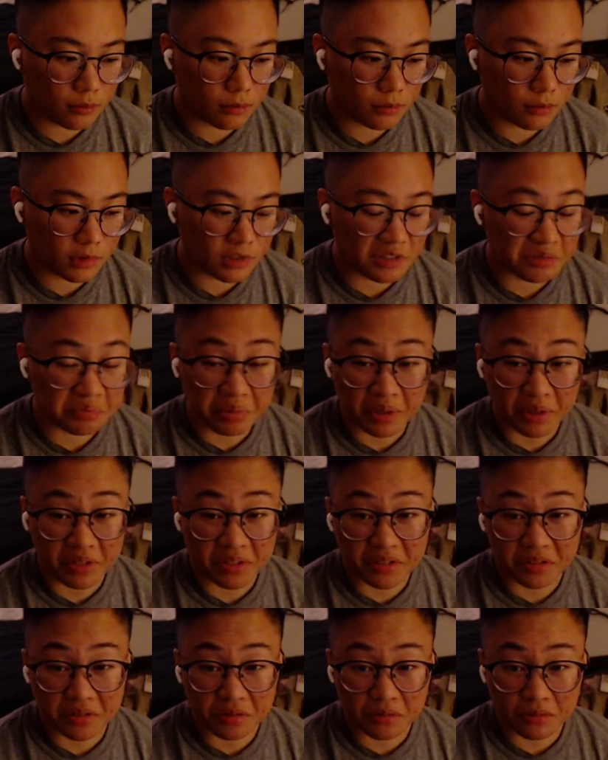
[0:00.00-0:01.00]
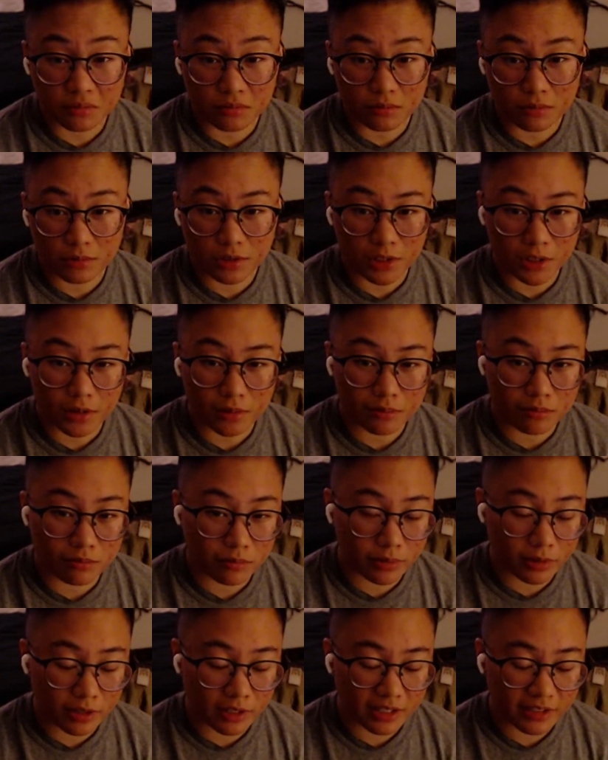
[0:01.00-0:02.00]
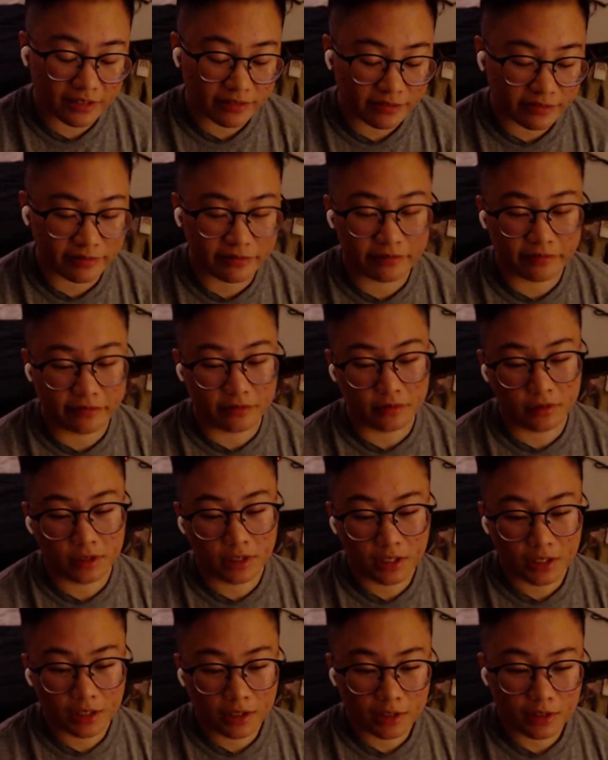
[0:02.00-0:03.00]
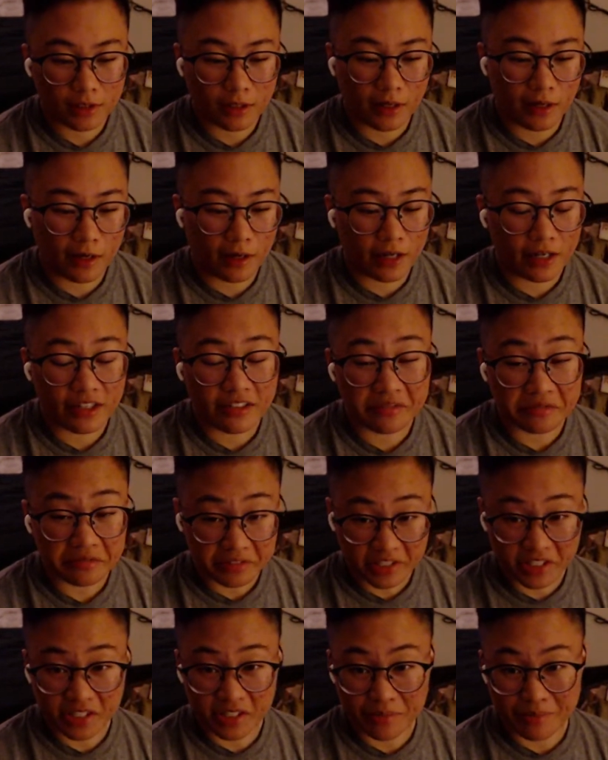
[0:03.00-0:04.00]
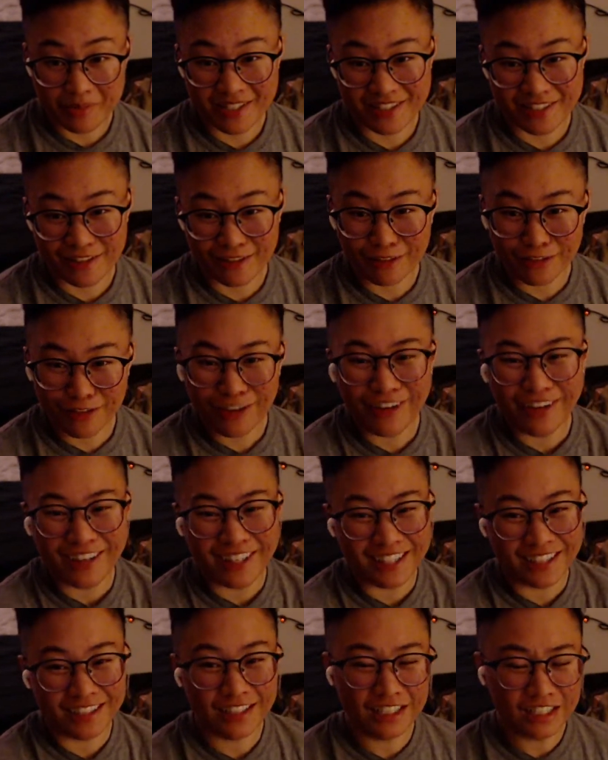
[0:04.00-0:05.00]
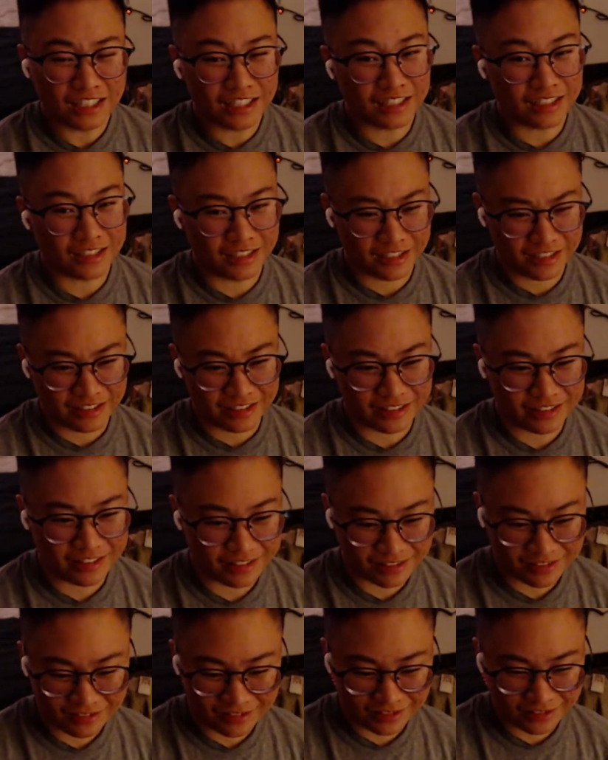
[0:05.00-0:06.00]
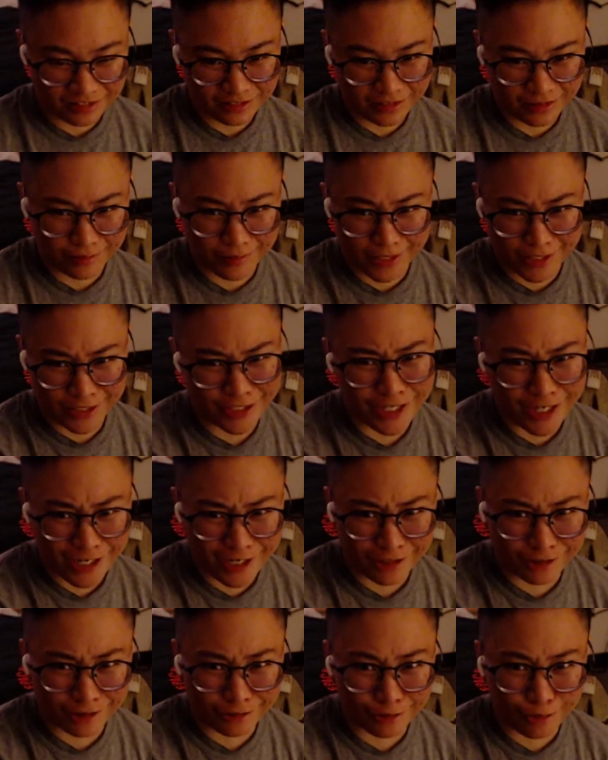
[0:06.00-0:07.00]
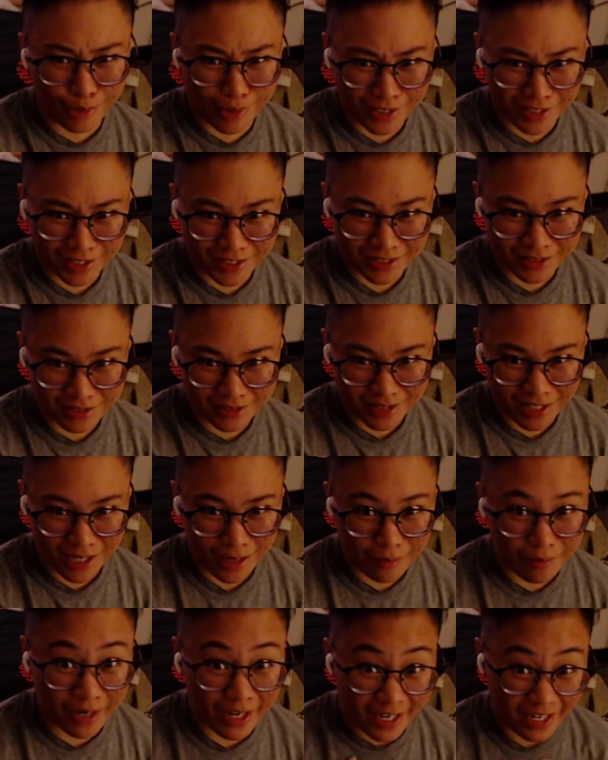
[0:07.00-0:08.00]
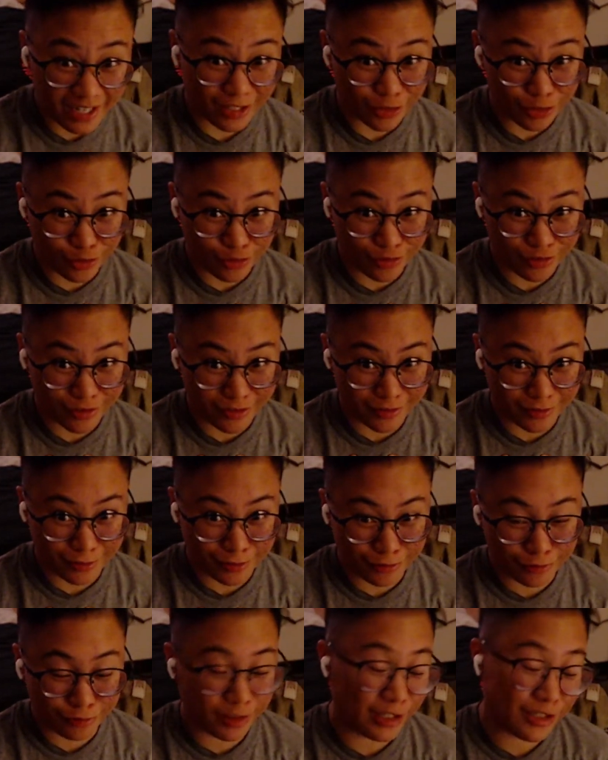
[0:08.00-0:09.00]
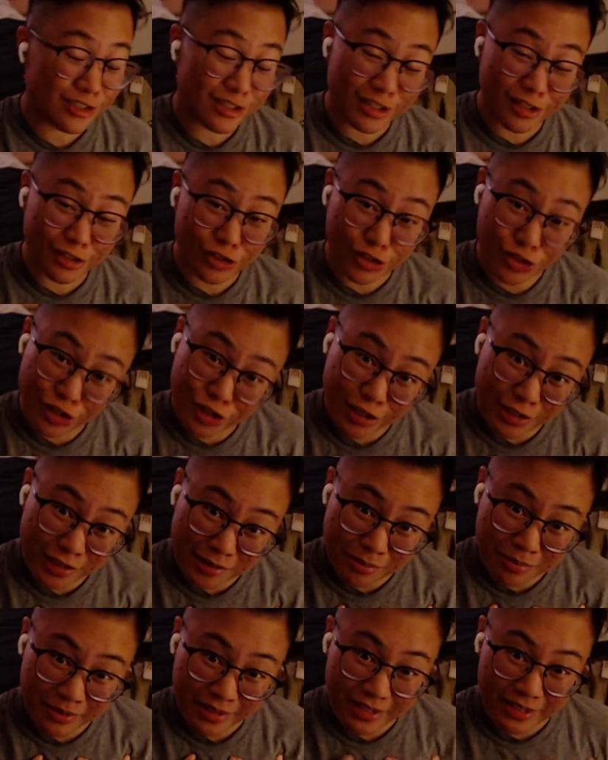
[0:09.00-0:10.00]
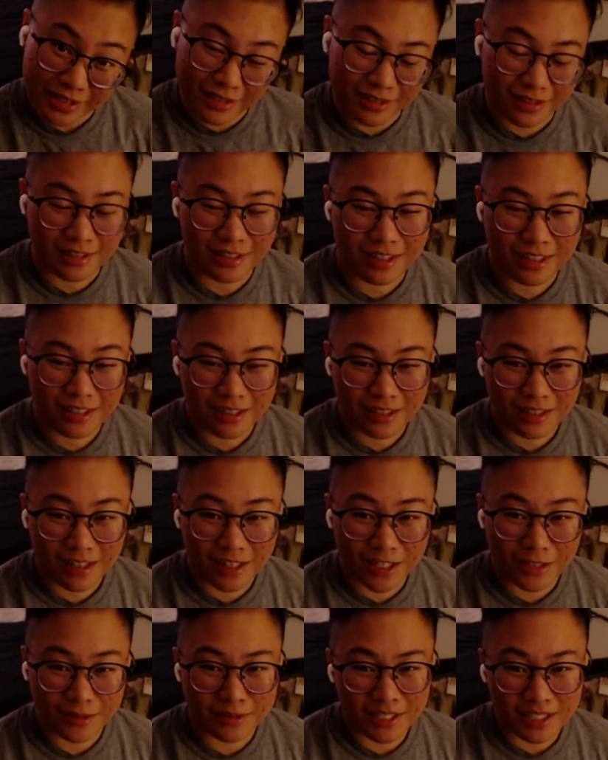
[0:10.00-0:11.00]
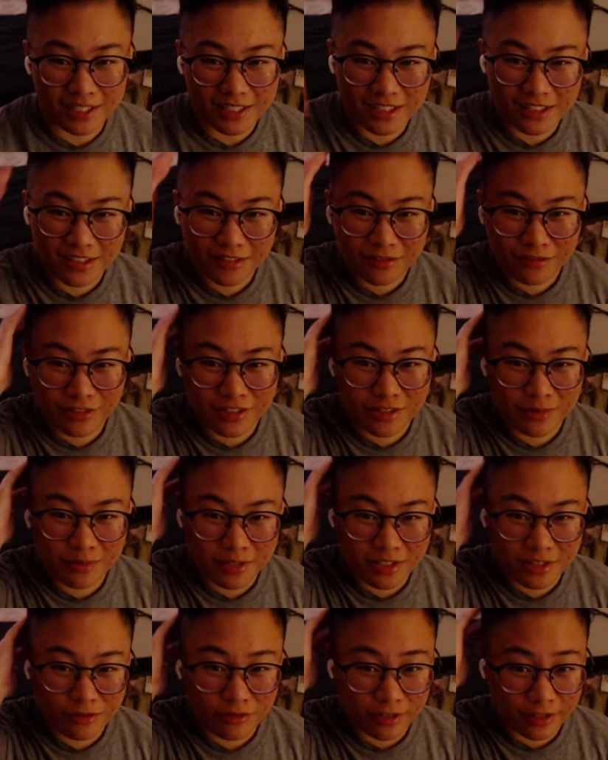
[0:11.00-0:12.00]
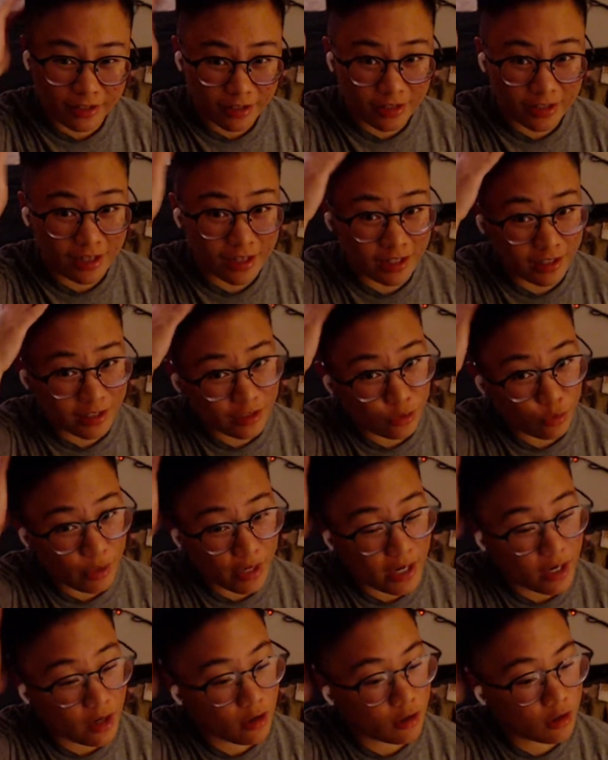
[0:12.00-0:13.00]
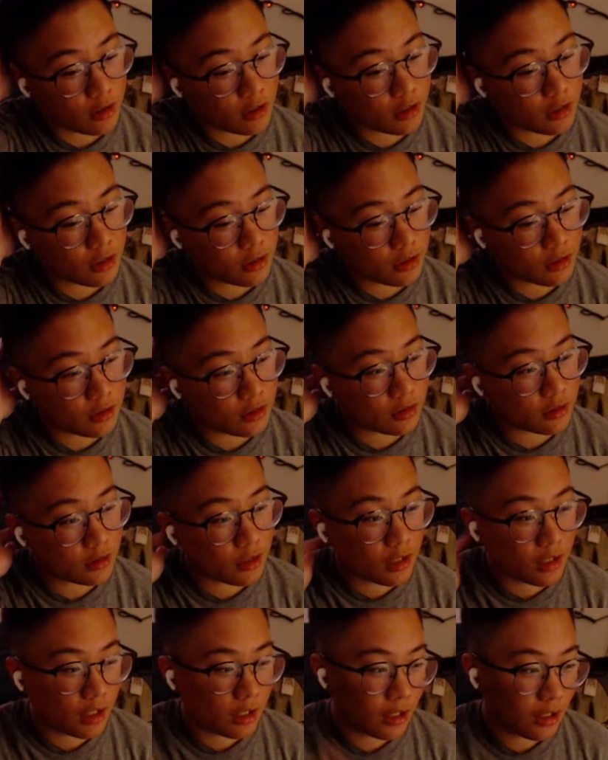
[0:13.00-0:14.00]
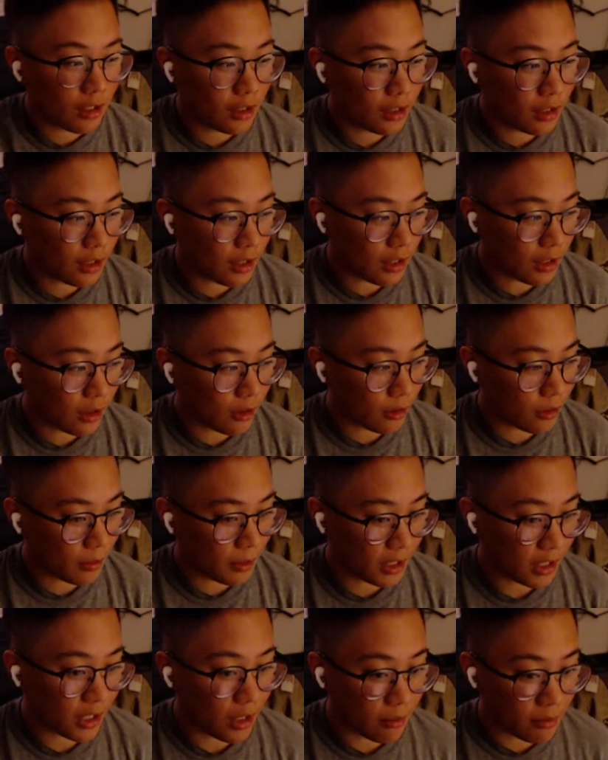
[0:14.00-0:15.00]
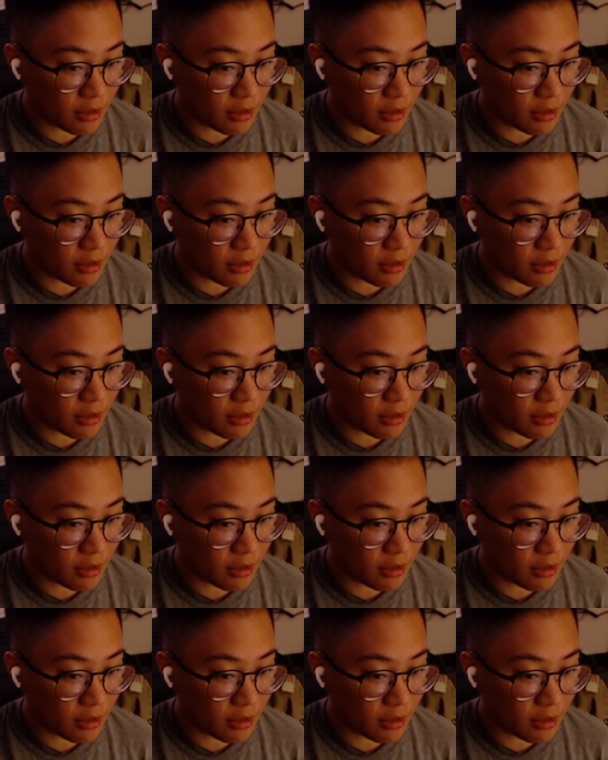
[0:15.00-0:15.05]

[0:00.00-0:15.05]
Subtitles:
it's probably dumb, but I invest in myself in my channel wise, not my actual self as I should be. I mean, I did invest in myself. Like, I got no haircut. I got my